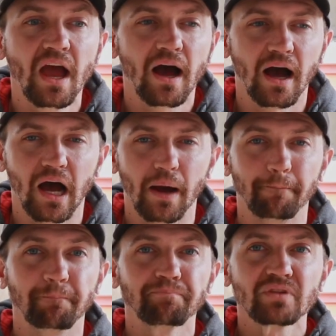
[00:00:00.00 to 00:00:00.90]

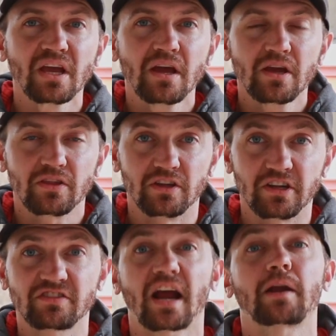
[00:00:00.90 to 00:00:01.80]
then
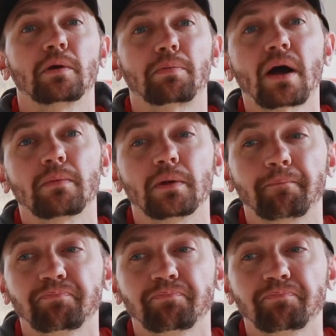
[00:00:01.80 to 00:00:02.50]
it's not gonna be a problem.